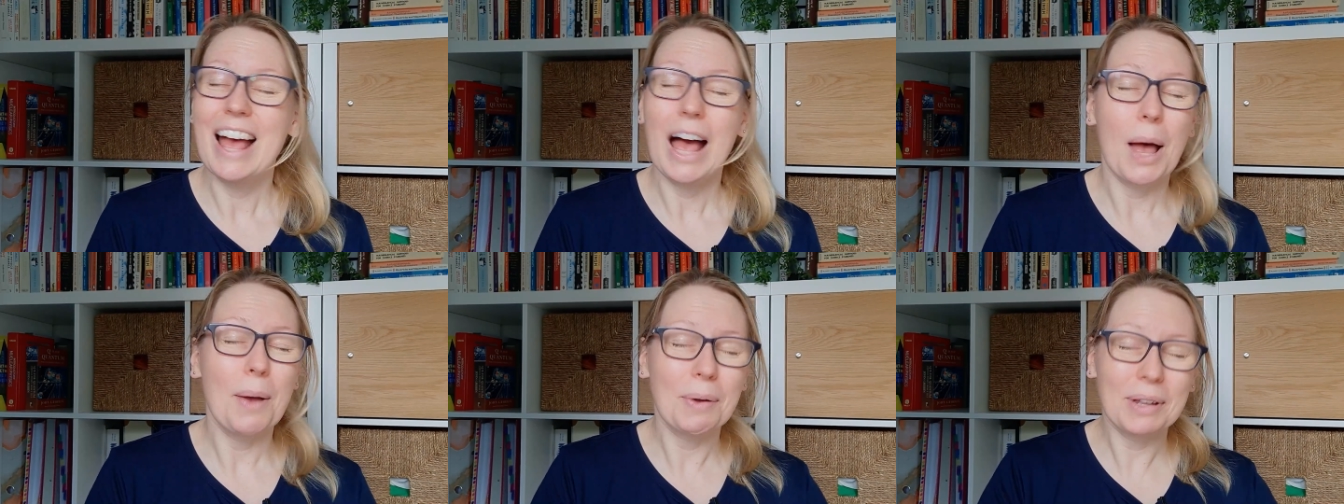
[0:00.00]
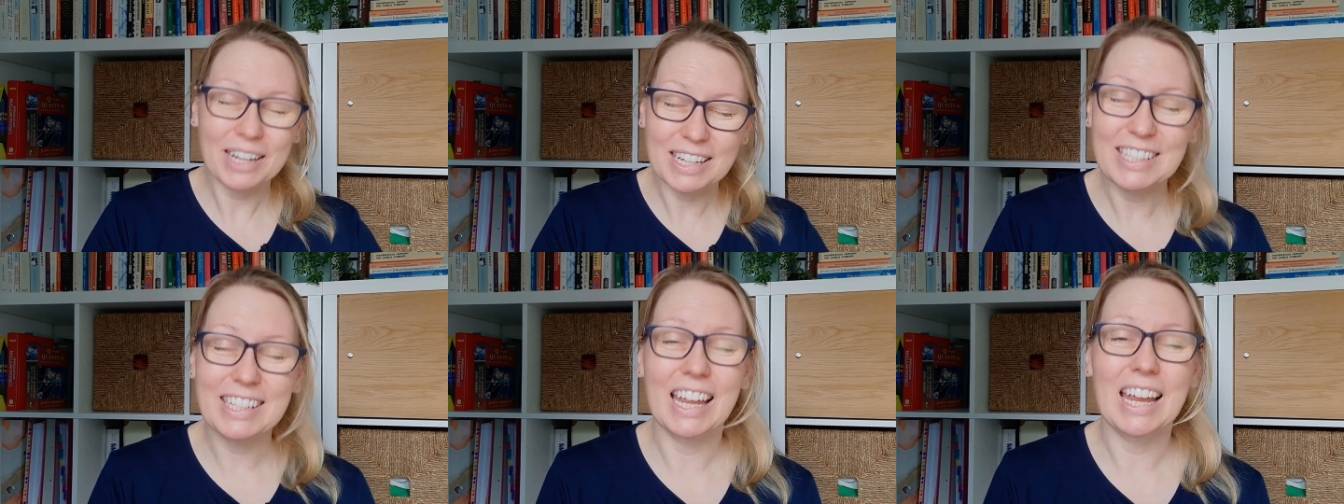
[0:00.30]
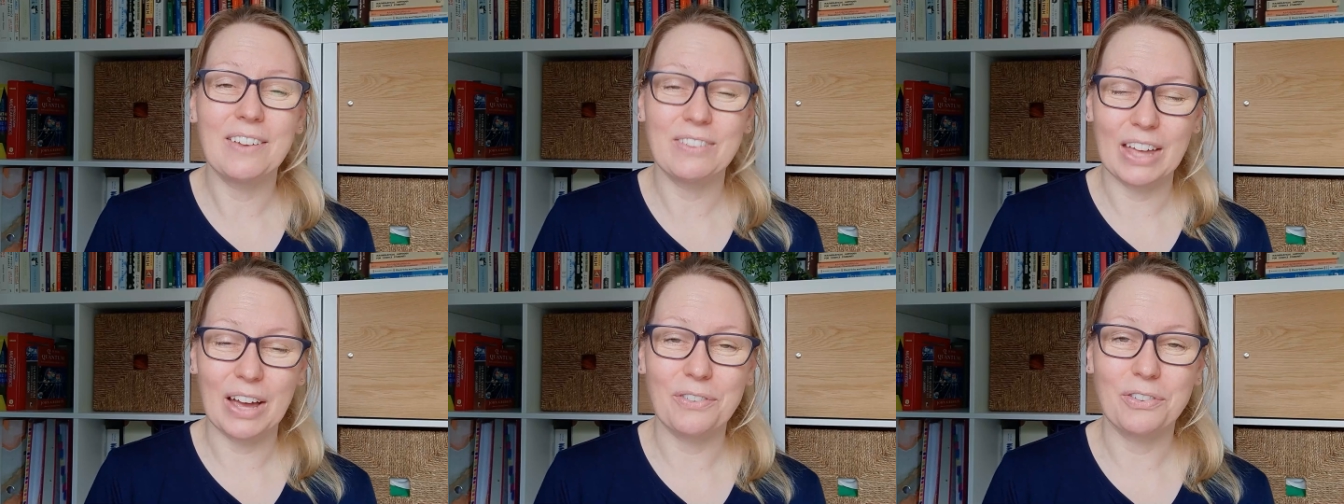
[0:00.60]
I'm going to
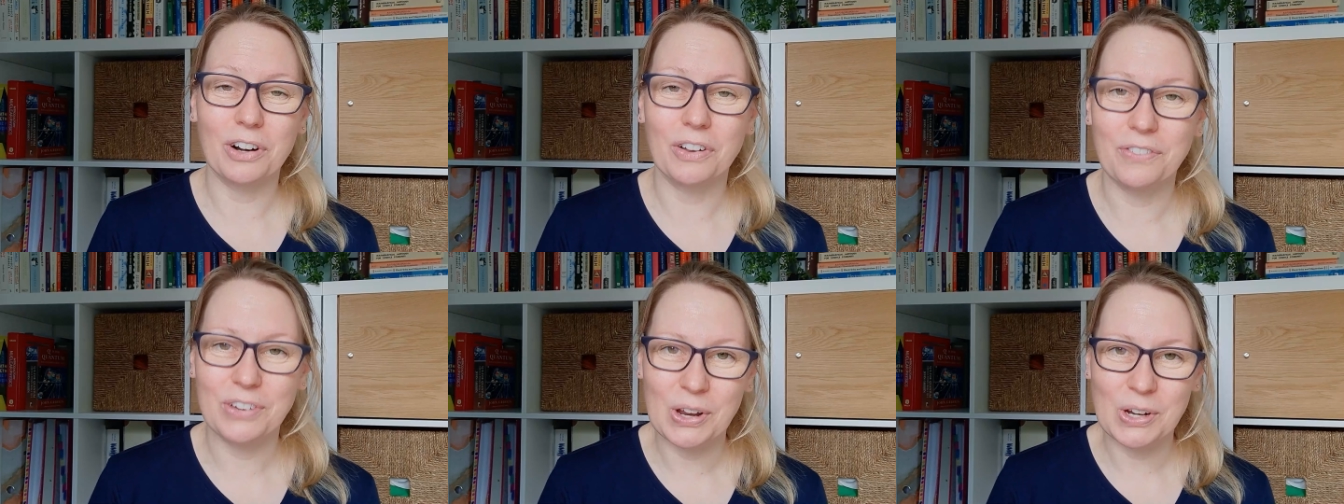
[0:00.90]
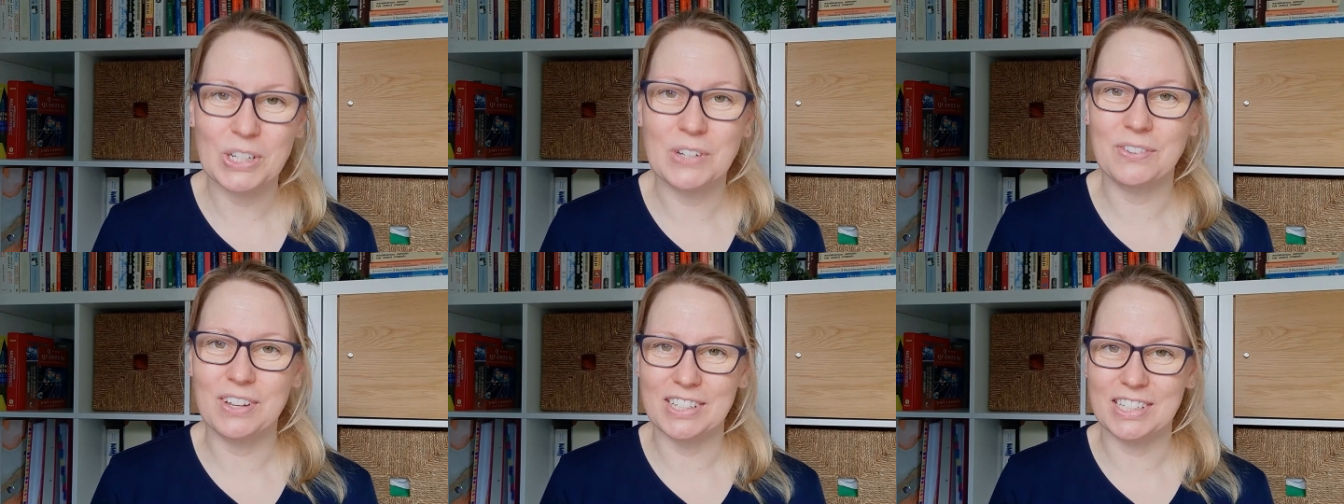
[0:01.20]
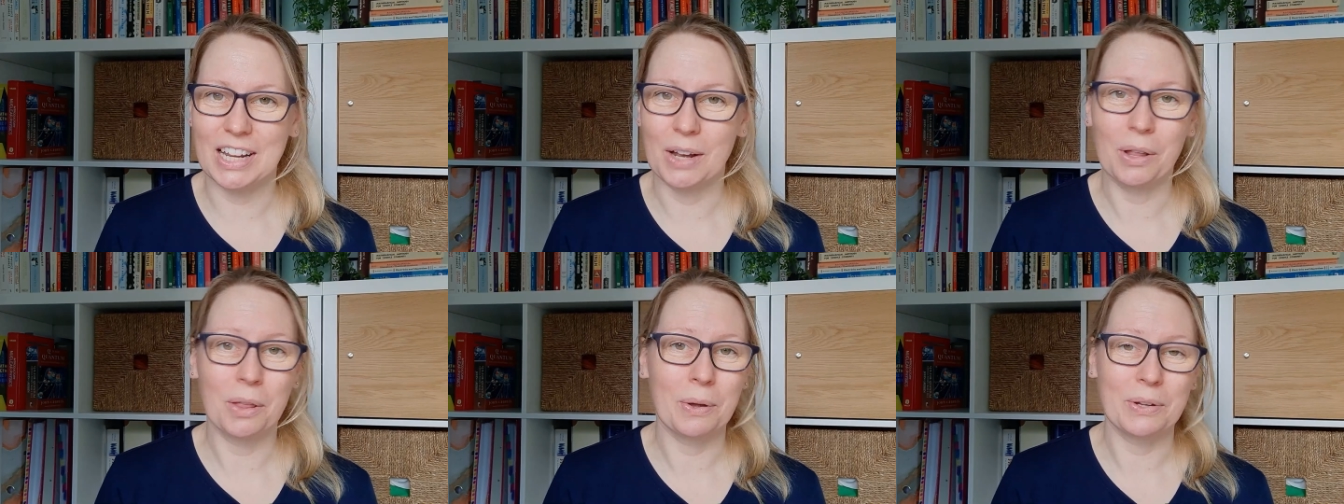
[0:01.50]
save that for a future
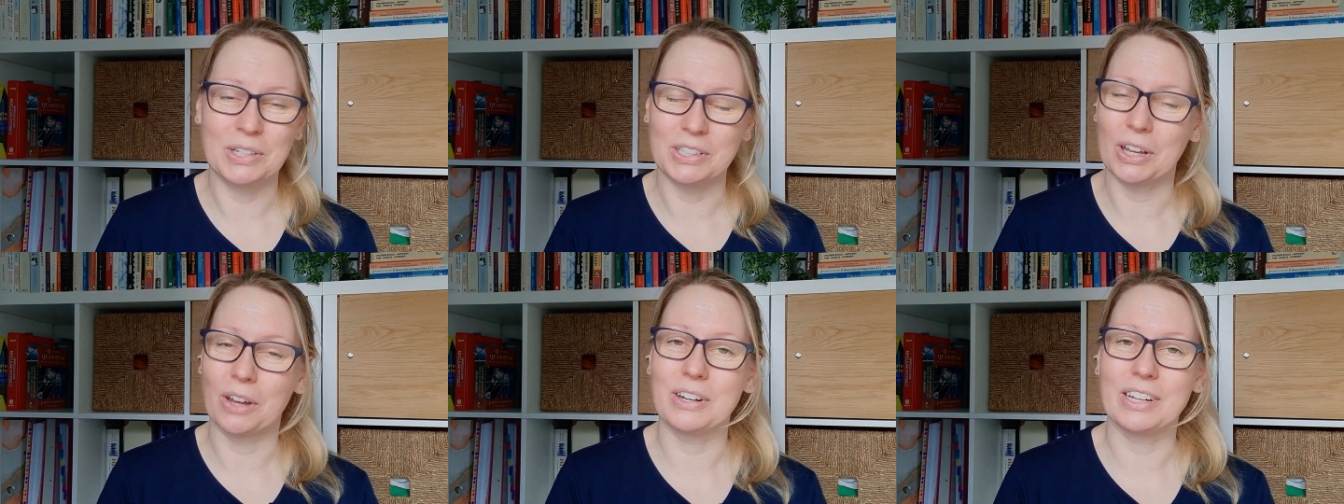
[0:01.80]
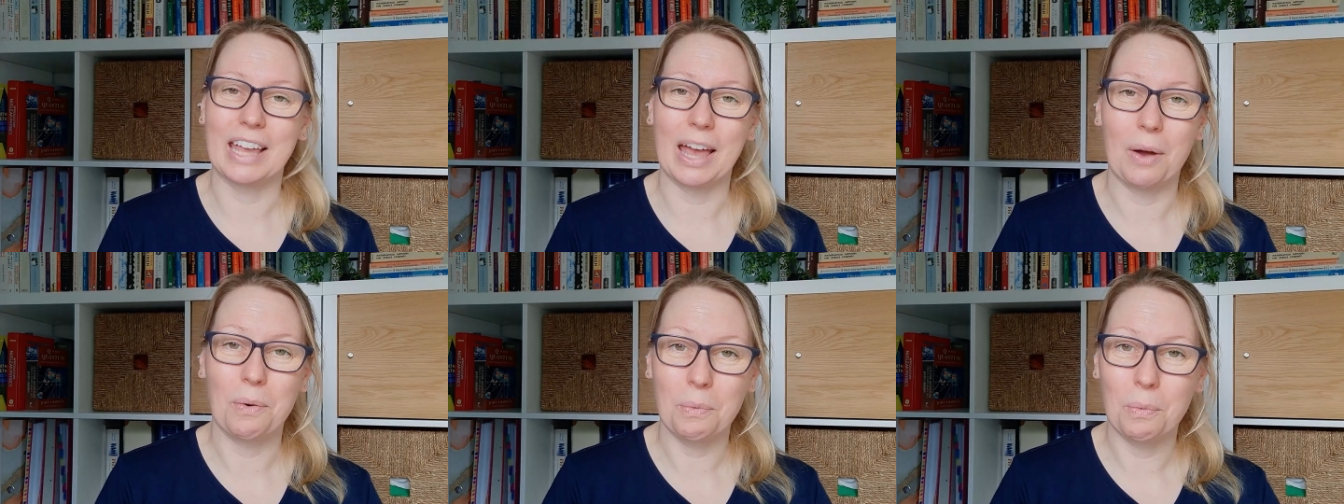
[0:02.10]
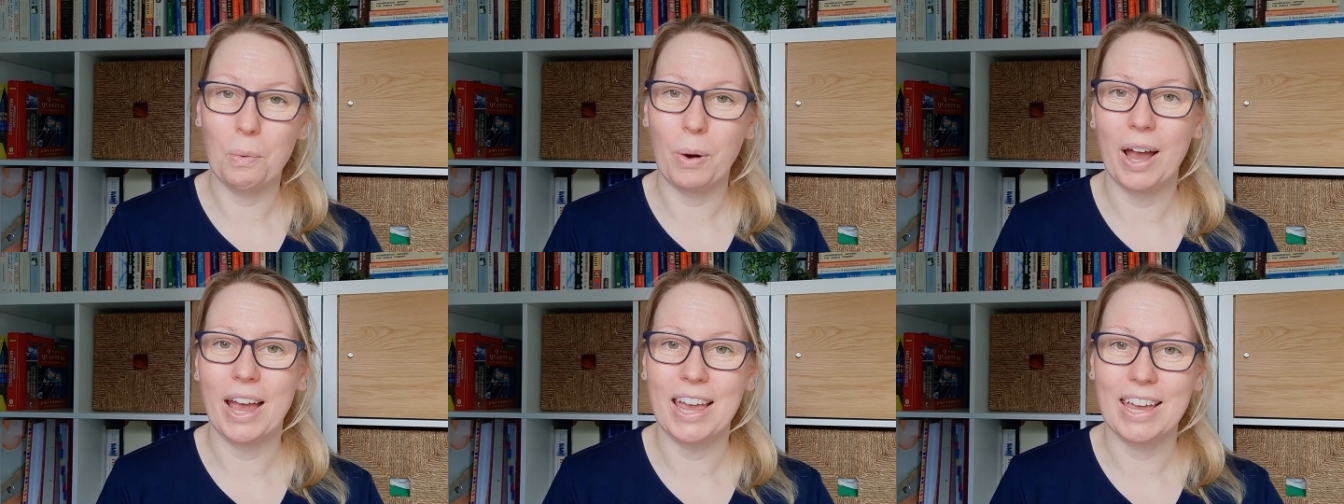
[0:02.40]
video, or it's going to get
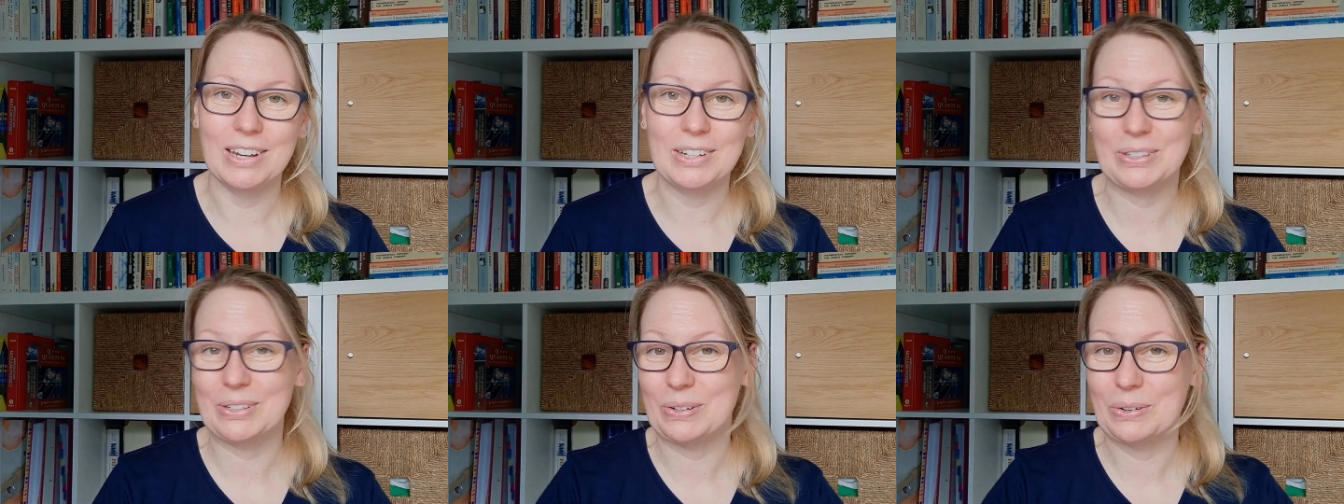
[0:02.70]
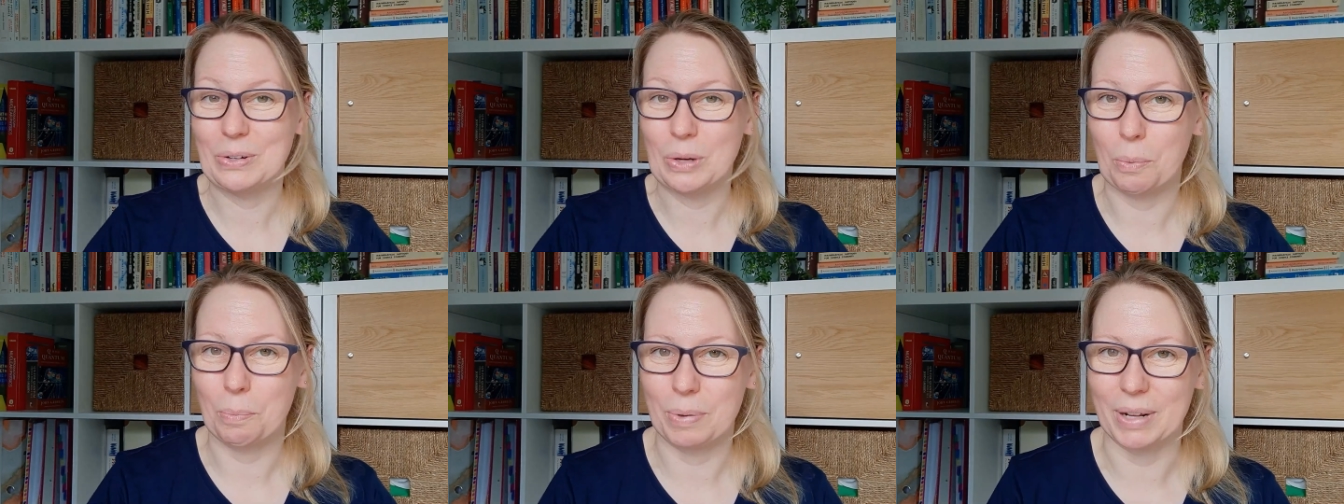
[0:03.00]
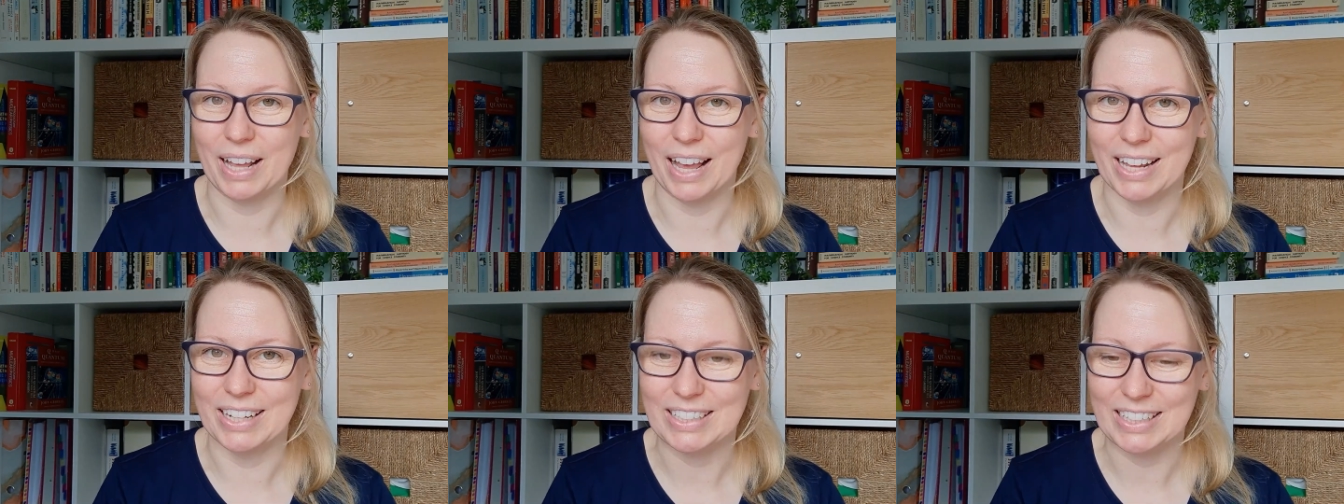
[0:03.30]
way too
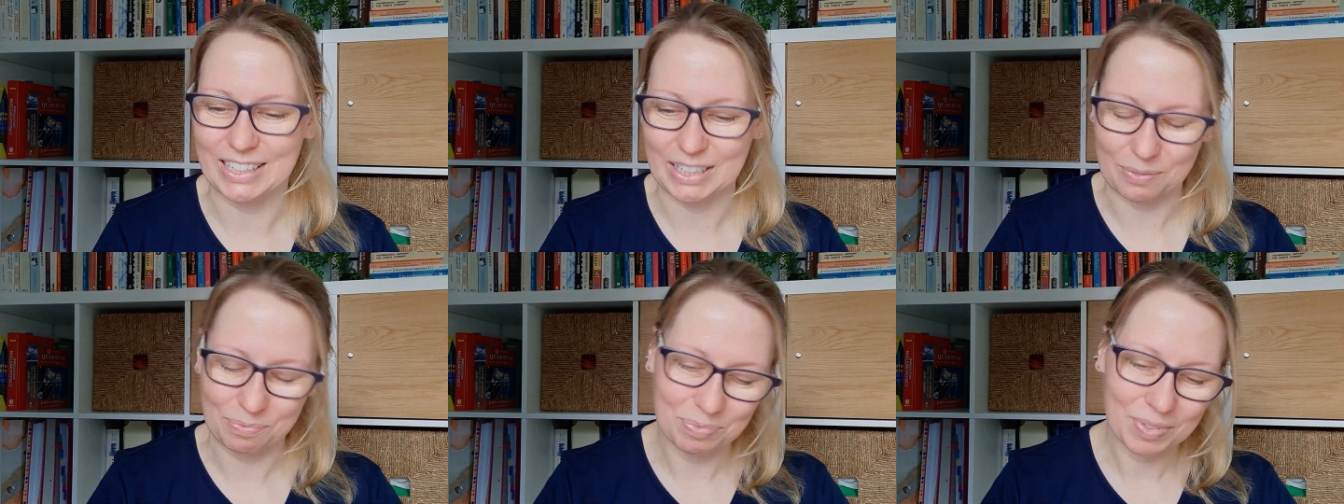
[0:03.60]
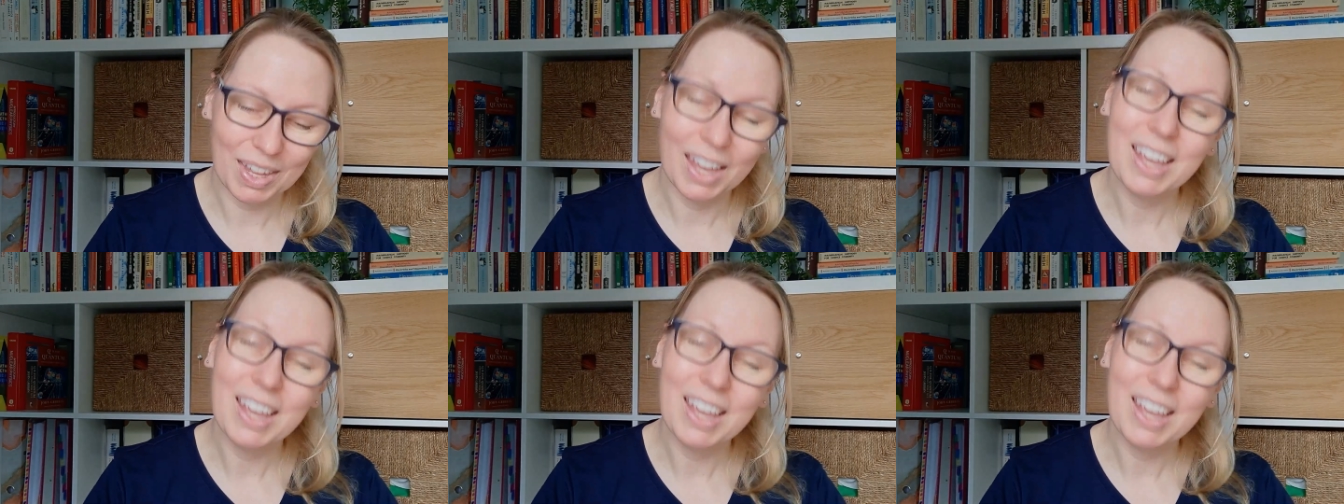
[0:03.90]
complicated.